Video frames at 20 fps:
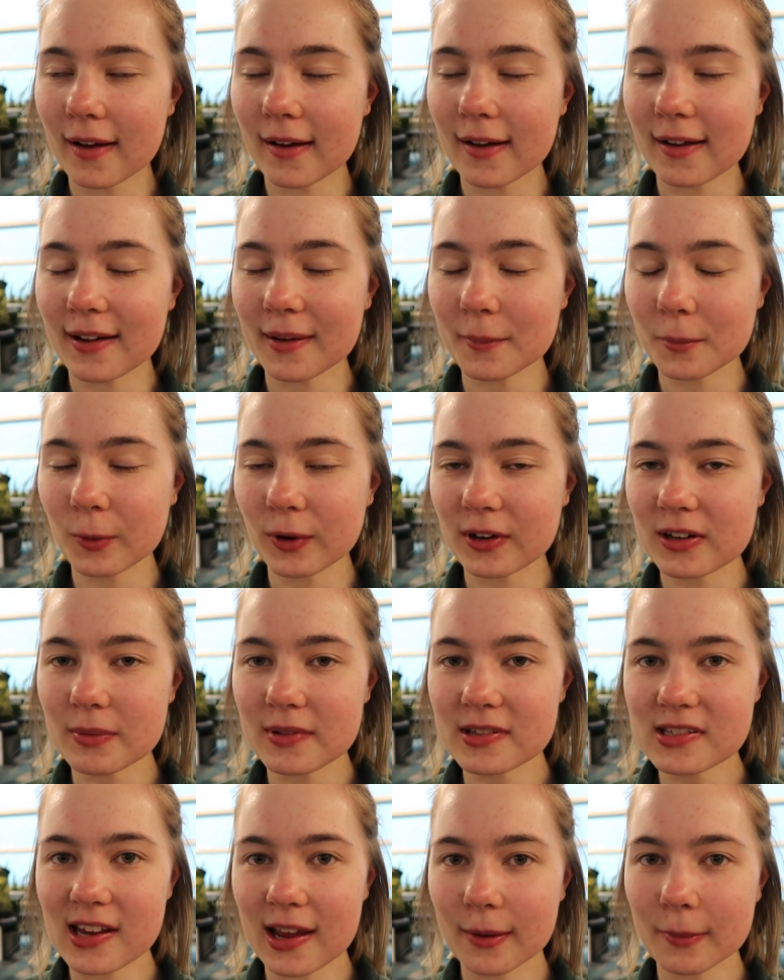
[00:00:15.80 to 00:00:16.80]
I am going
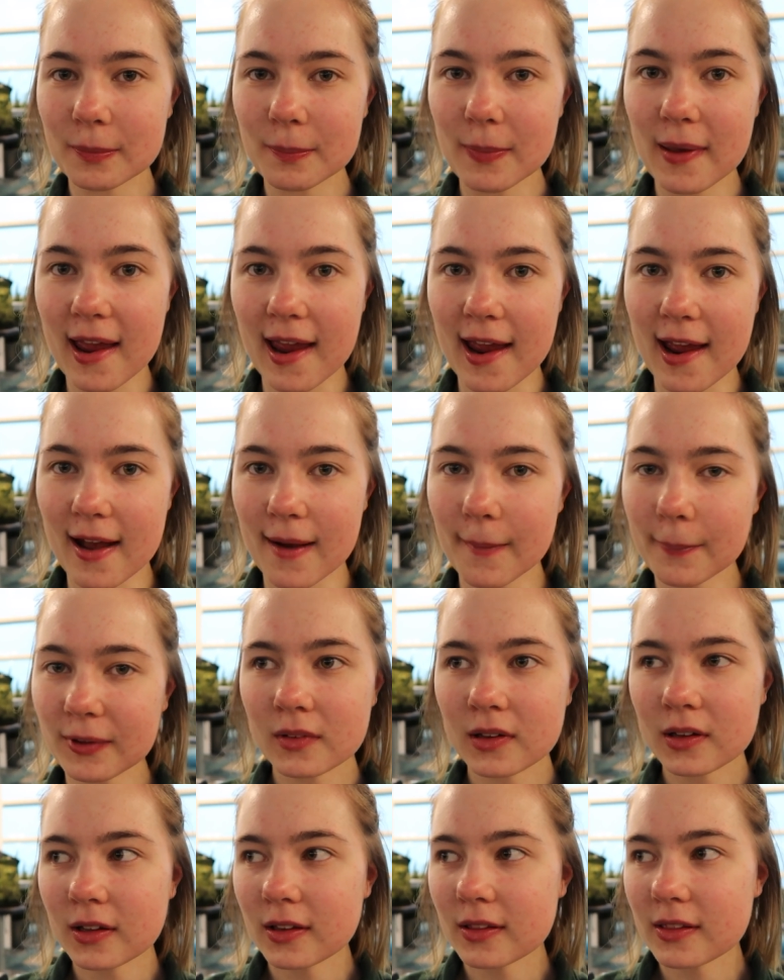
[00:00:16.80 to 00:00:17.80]
to be staying with Pam.
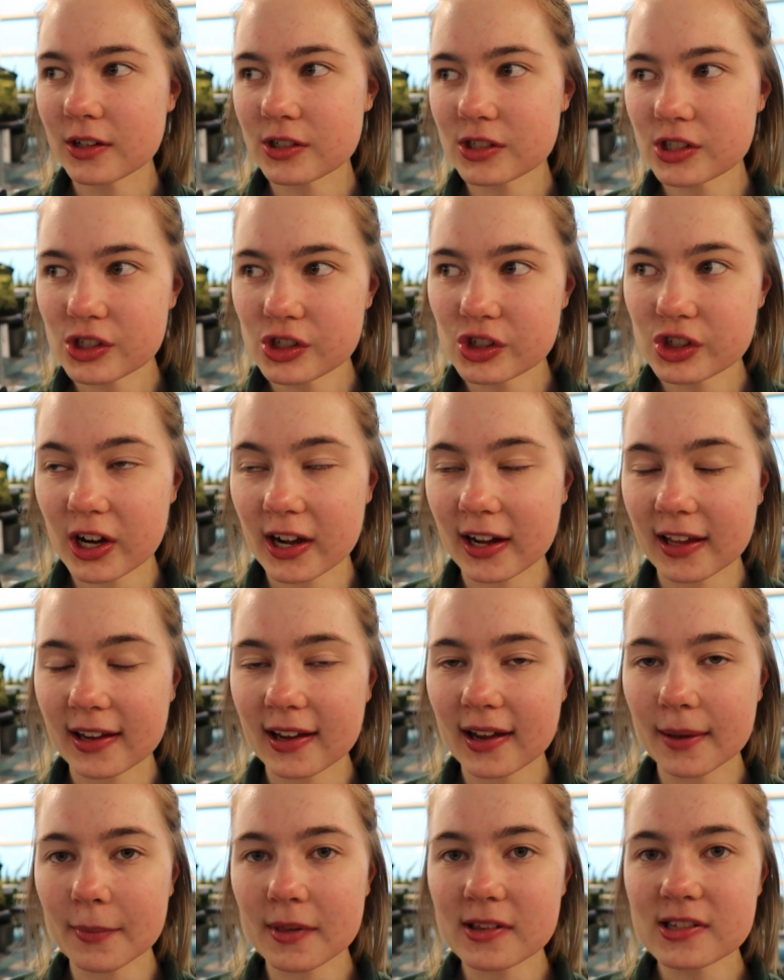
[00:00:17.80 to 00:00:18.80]
There's this training
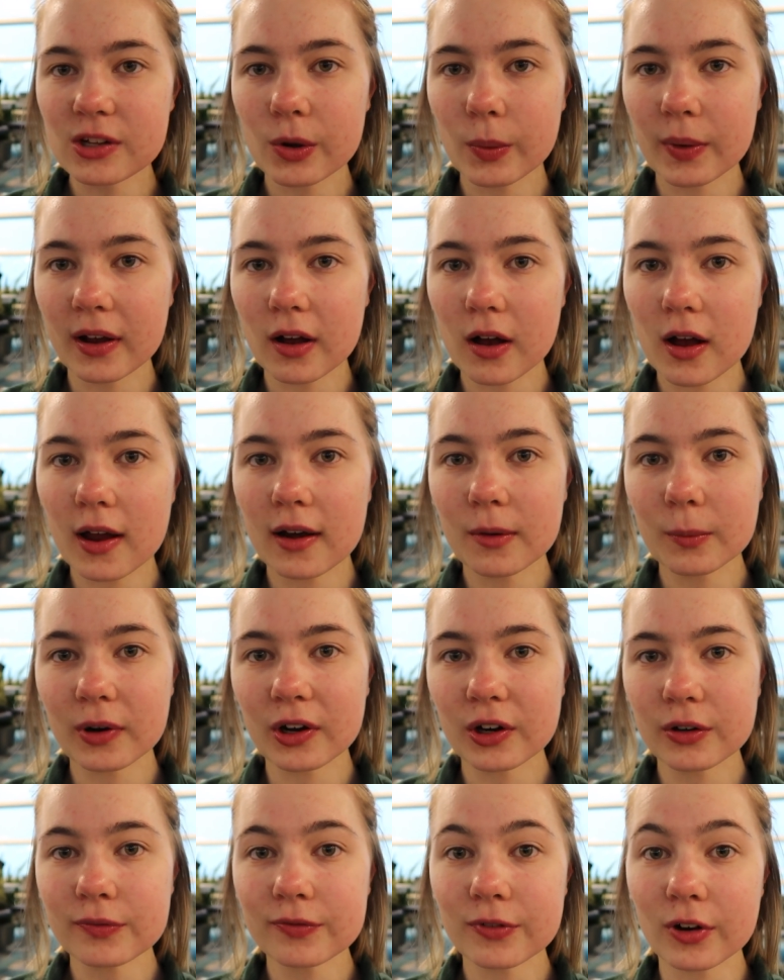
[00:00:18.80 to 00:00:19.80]
camp that's going on
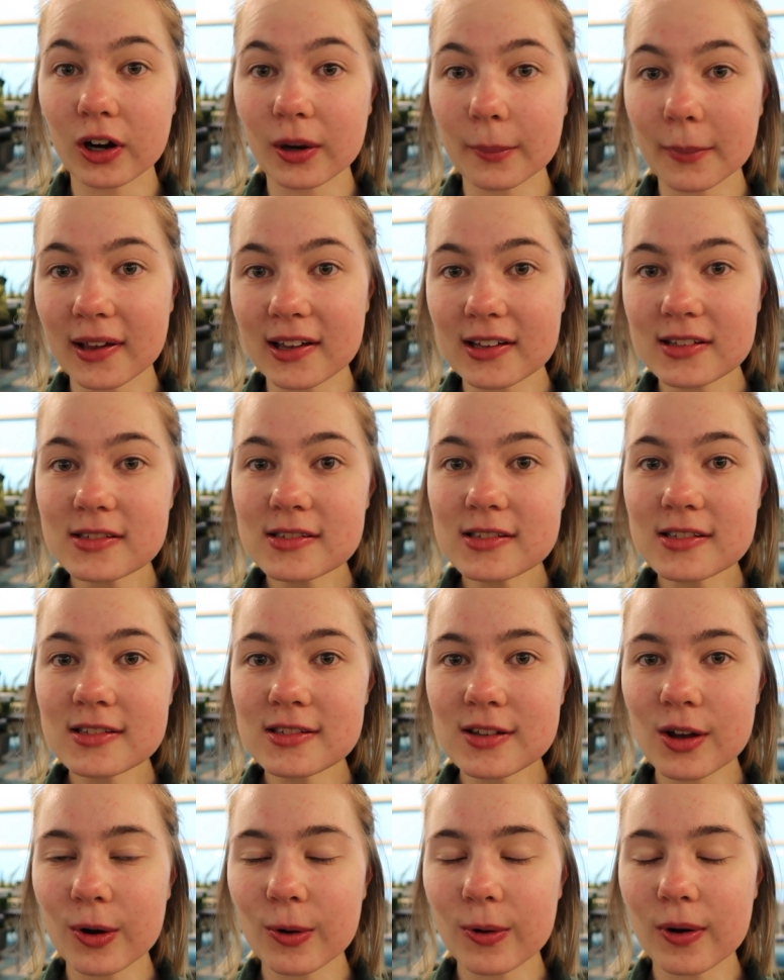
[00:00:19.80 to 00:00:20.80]
where her farm is.
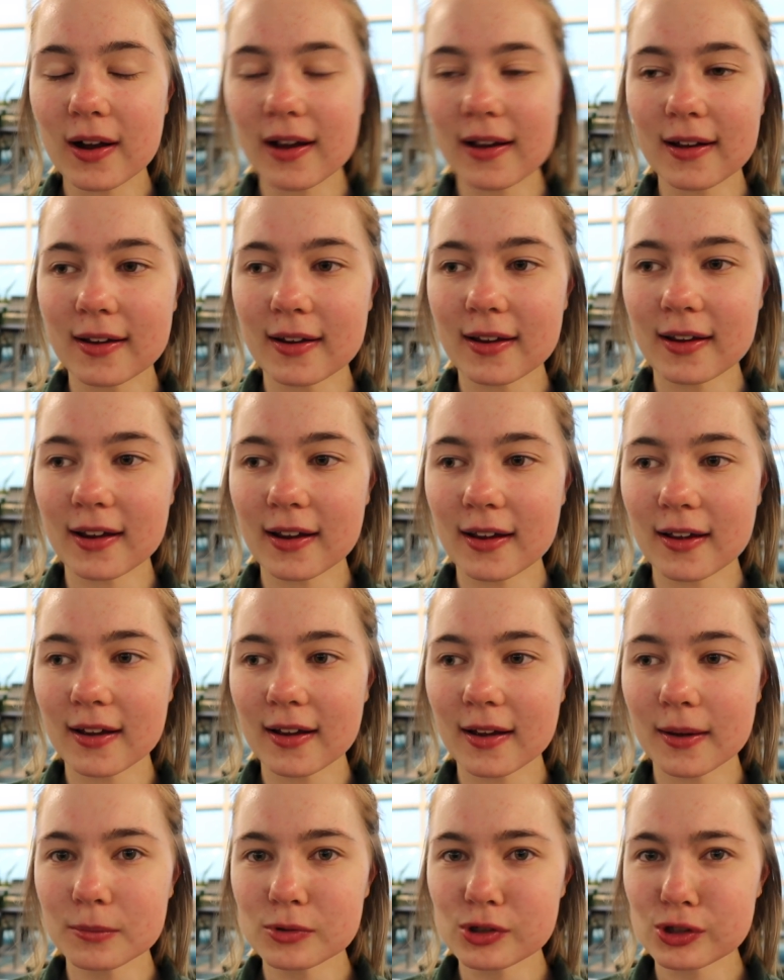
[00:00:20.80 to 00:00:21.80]
So I
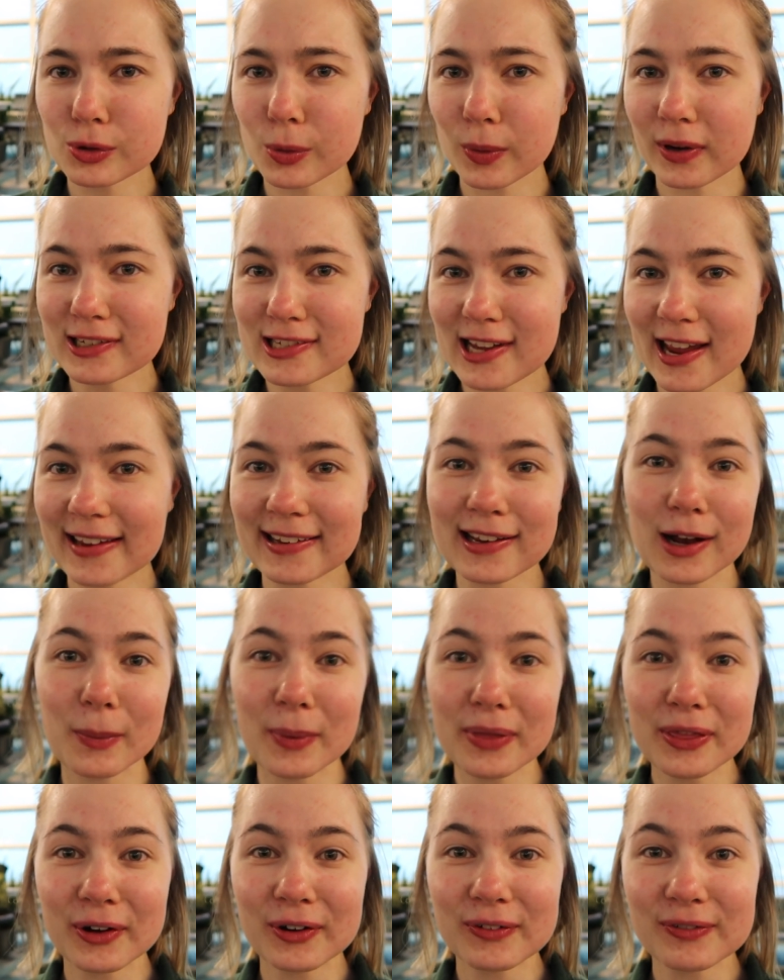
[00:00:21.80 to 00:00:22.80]
am just going to hang out
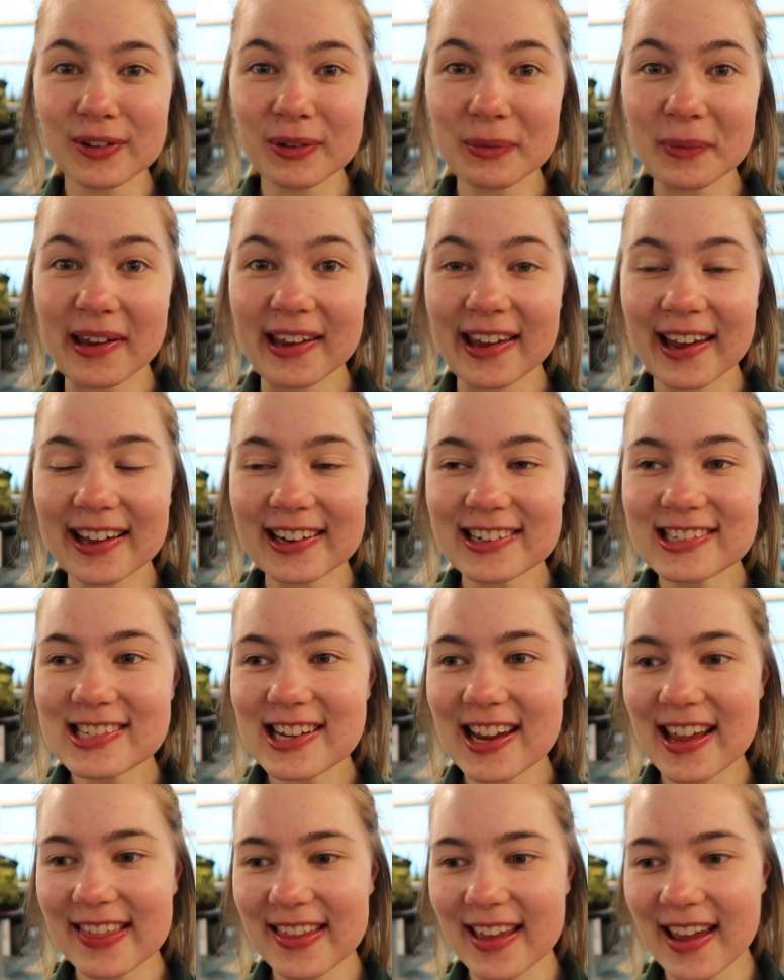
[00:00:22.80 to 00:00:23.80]
with her for the
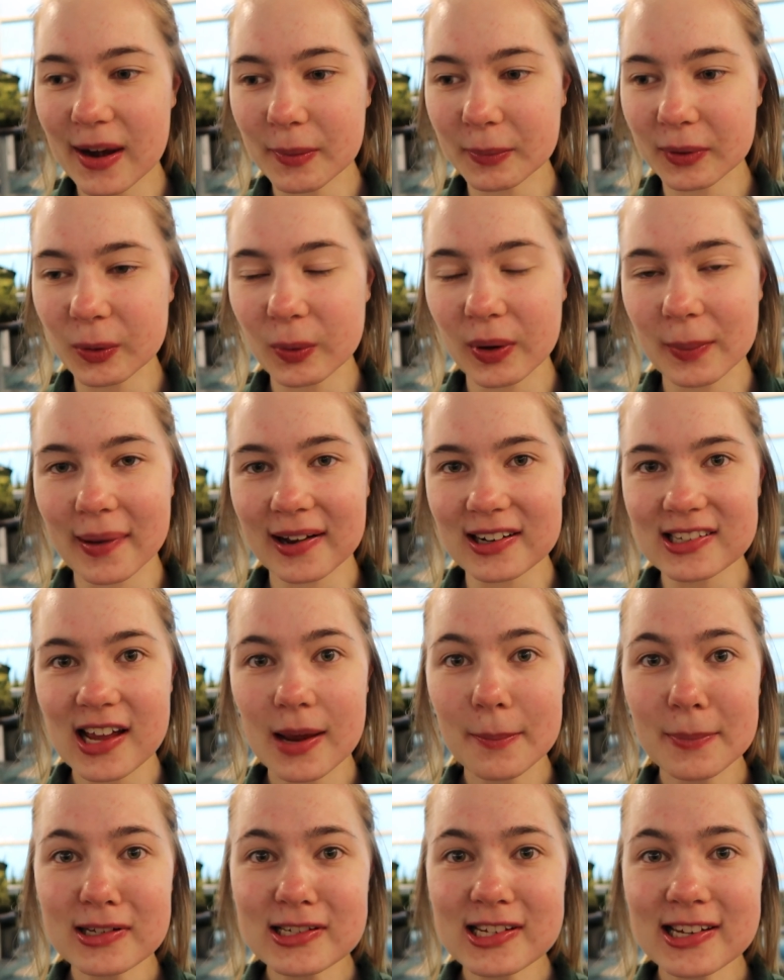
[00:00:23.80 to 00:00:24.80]
weekend and then we're going back to
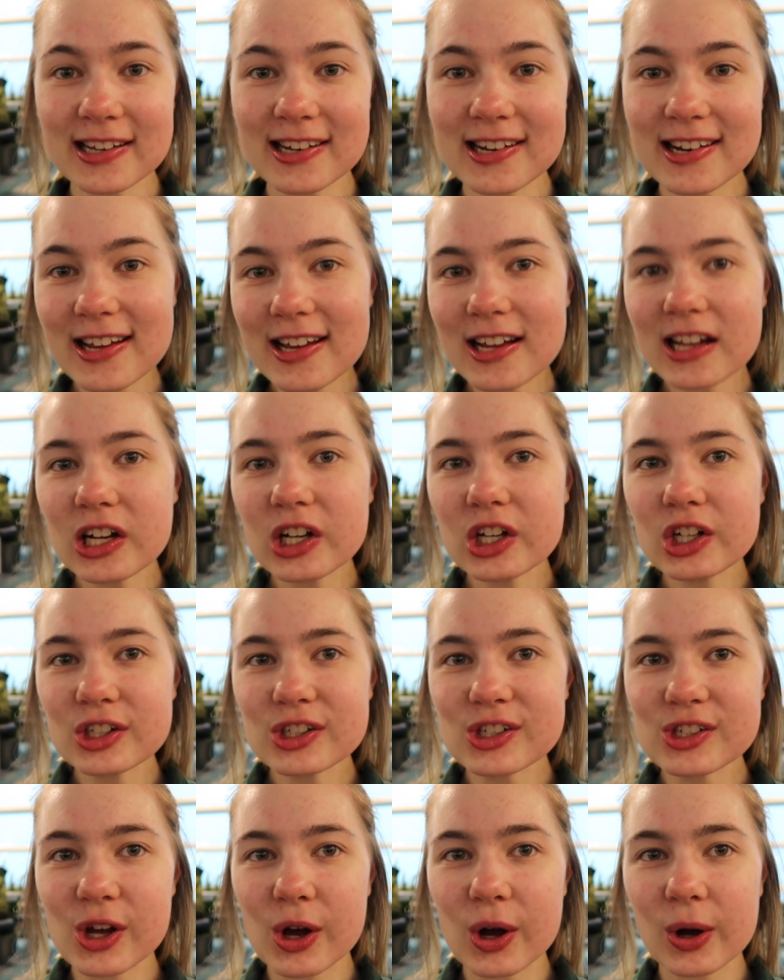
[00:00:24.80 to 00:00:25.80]
Edmonton.
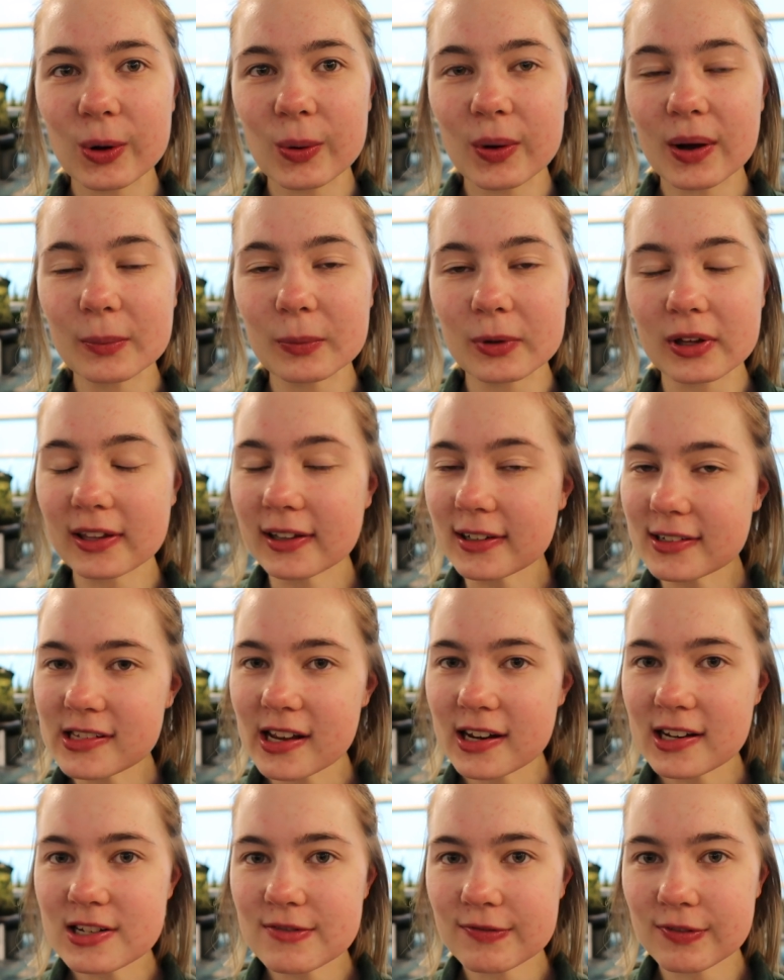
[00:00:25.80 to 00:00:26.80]
So I'm really
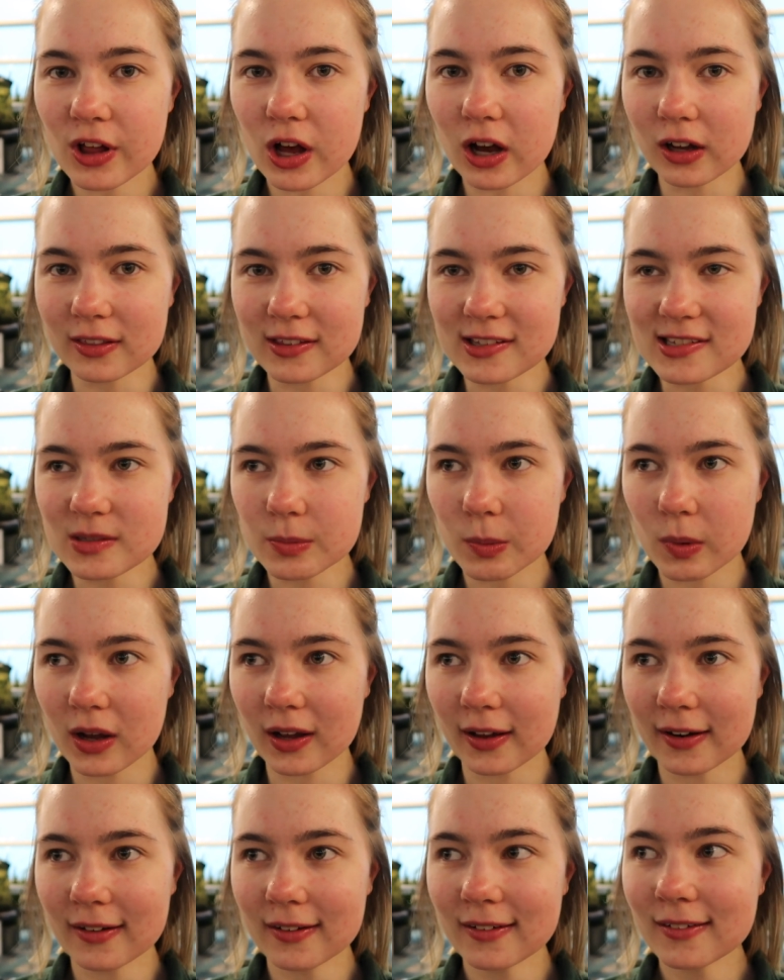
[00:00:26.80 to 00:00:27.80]
excited to vlog this
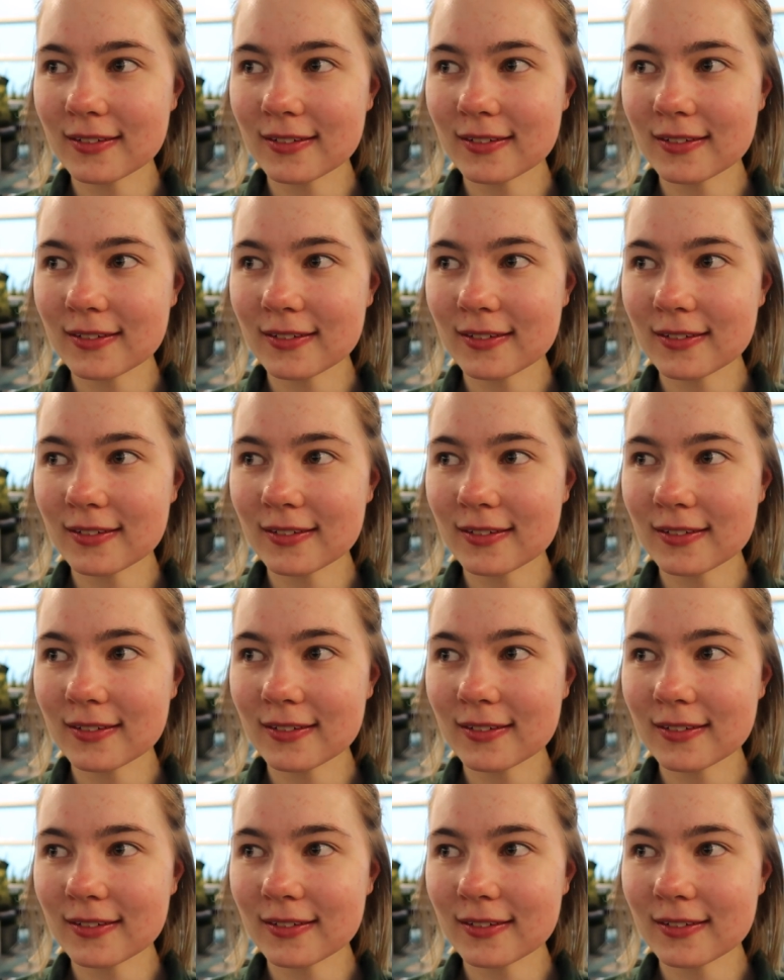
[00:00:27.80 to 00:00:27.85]
one.